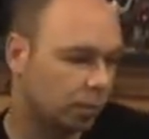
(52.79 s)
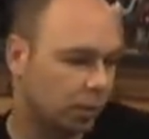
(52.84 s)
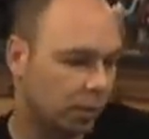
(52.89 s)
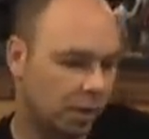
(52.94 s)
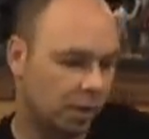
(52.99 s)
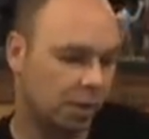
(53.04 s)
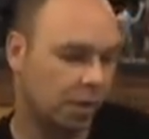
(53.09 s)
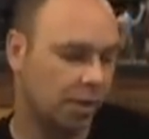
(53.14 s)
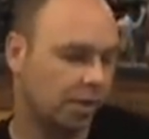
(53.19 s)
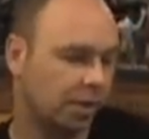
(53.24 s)

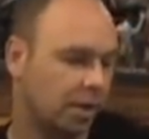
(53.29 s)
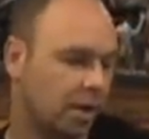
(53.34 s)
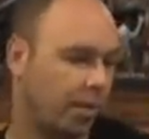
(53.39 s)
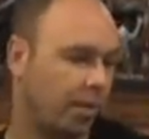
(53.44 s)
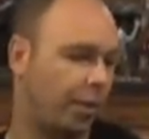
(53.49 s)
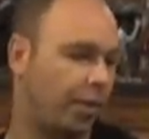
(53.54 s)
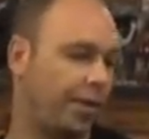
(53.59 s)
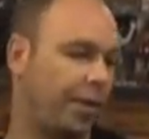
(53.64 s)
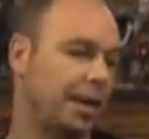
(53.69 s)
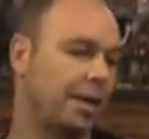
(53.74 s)
discuss a
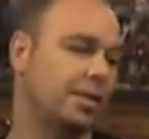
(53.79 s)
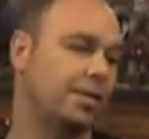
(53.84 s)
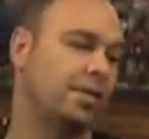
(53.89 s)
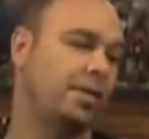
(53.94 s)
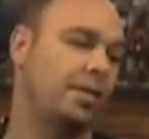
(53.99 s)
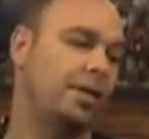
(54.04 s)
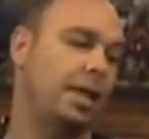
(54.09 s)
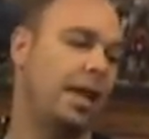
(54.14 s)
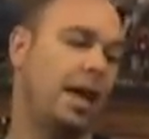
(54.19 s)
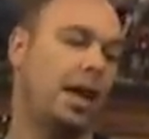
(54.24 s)
couple
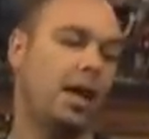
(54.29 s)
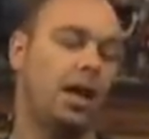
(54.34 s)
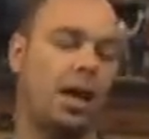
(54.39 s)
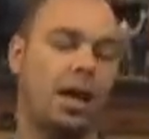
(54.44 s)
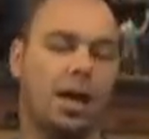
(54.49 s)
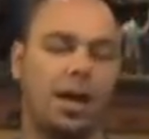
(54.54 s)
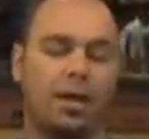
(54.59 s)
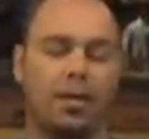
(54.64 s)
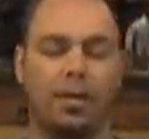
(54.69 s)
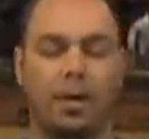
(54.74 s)
things today. I
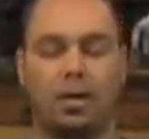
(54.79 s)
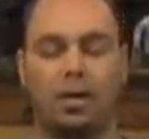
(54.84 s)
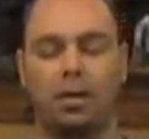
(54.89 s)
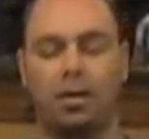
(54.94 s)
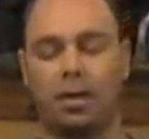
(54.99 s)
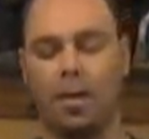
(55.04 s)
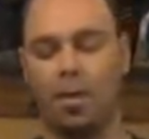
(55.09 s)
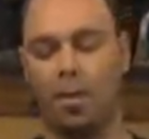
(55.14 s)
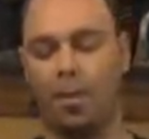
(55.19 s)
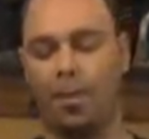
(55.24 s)
got a
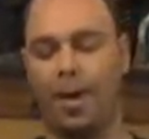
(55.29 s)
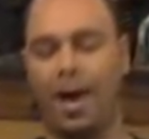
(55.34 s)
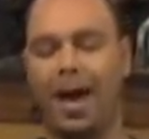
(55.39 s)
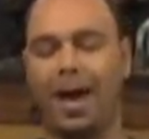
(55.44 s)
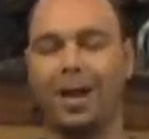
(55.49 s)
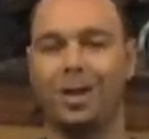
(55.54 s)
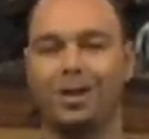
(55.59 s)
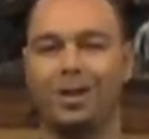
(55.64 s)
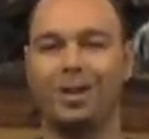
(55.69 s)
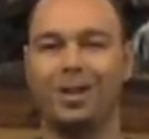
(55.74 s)
couple
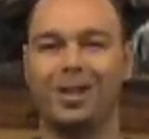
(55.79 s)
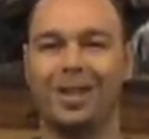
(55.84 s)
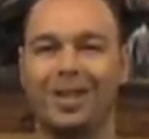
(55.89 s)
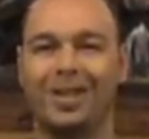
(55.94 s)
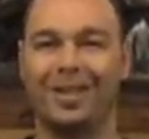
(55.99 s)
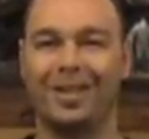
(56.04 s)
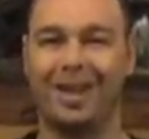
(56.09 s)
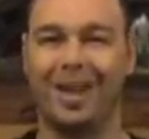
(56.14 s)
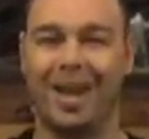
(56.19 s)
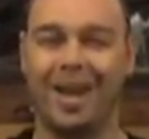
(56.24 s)
packages in
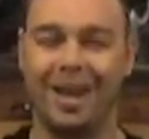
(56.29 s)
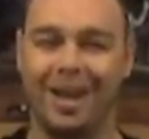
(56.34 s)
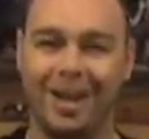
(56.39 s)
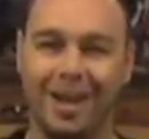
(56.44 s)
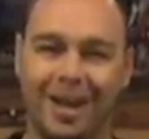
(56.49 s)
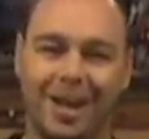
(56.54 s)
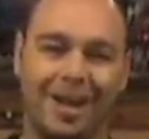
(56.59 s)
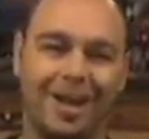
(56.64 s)
today.